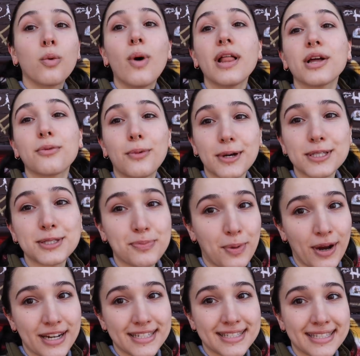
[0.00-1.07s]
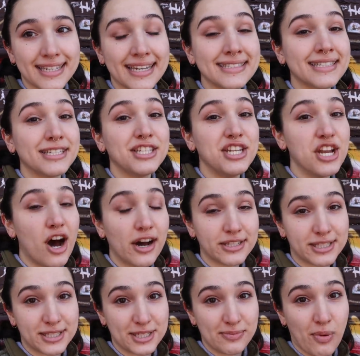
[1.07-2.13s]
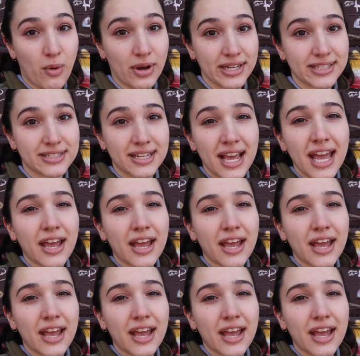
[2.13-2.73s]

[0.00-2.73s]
while it was pricey, it did not disappoint.